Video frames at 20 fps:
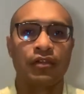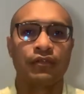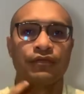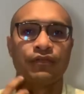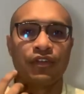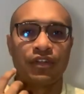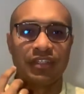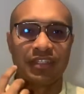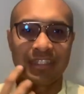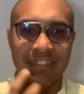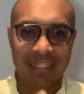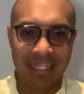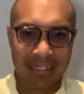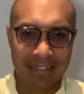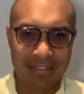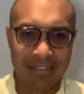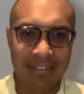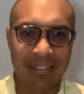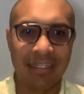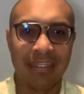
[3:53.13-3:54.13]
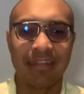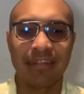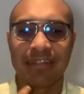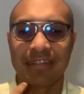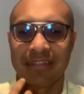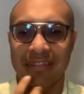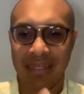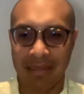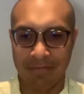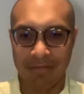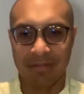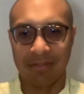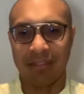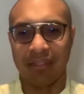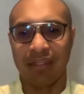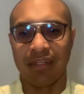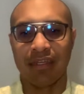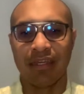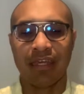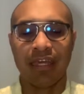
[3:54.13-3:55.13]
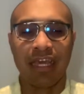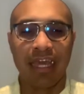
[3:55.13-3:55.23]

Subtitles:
verse 16 to 17.